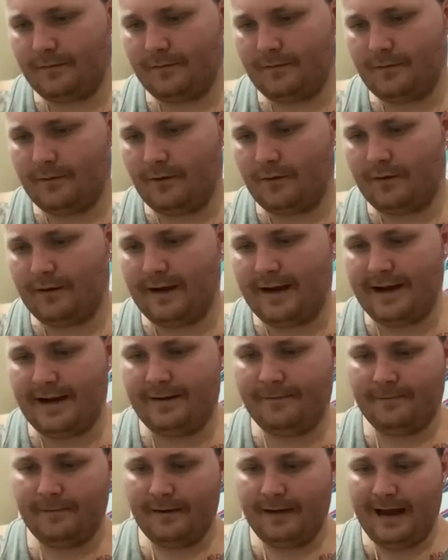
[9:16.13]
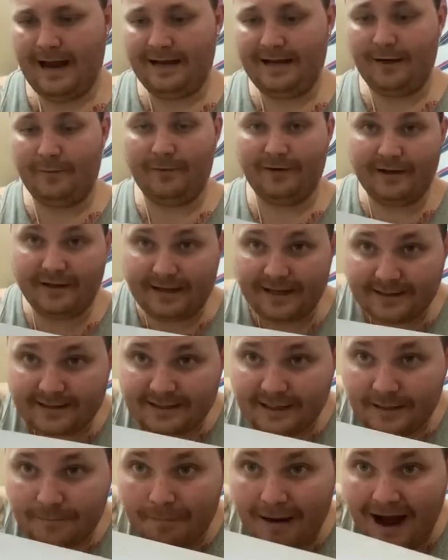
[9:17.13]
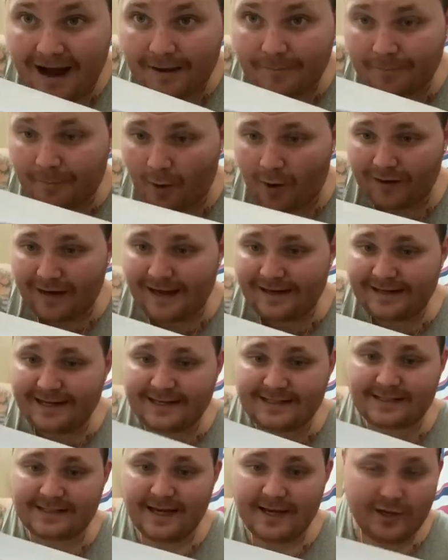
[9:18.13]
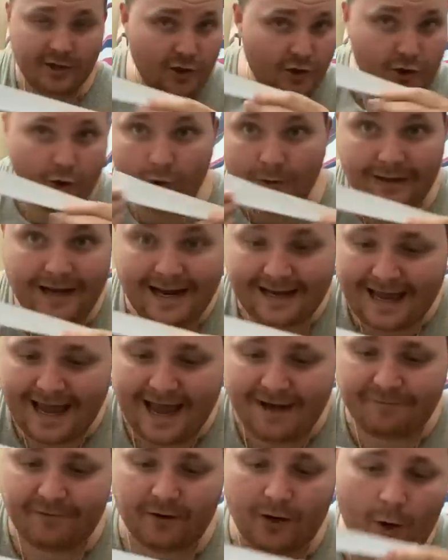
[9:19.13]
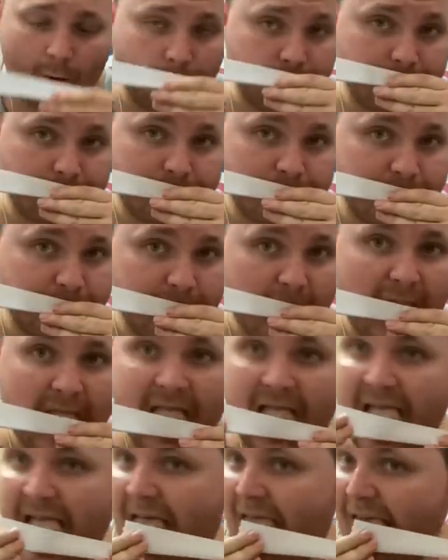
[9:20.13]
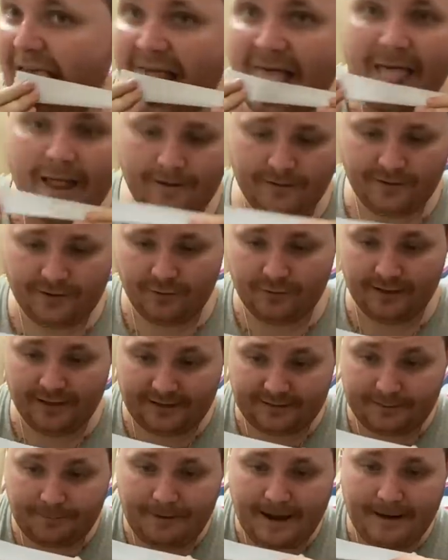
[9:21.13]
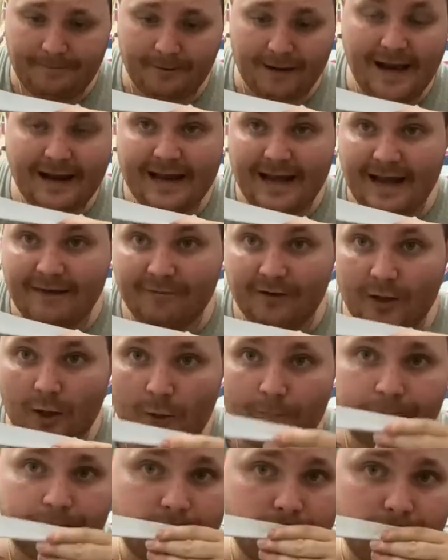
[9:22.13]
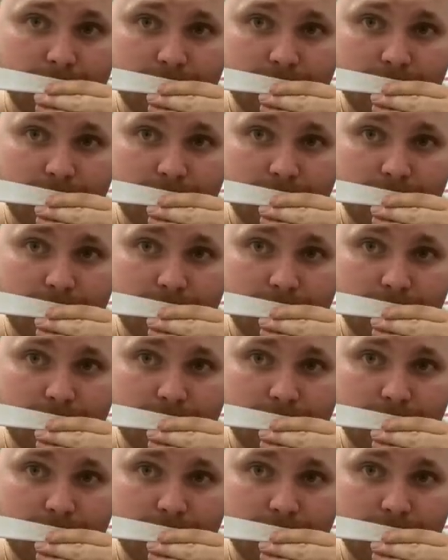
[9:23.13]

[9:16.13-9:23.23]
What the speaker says: Okay, and then when you get to the bottom part like this, you do it like an envelope. You lick the paper like an envelope.